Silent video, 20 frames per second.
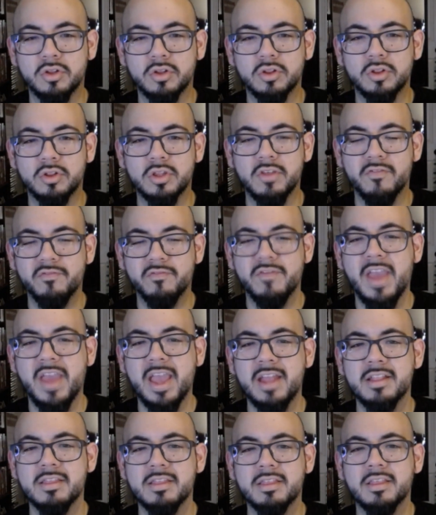the
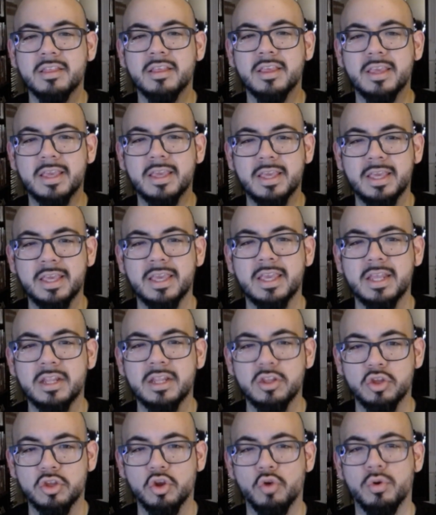fans in
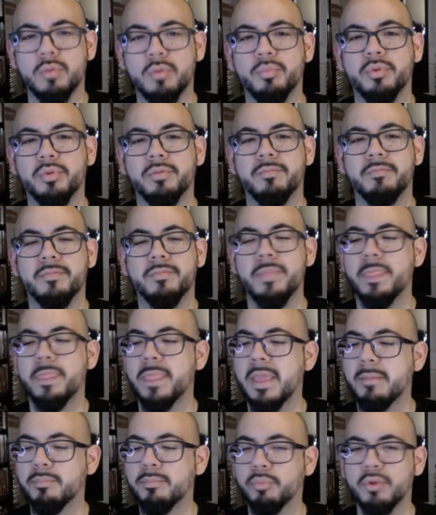Europe, they
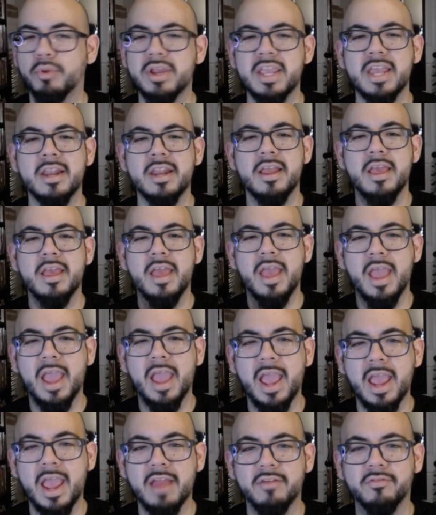bring it
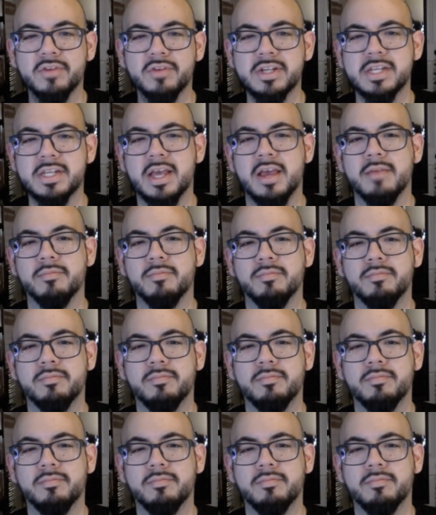every time.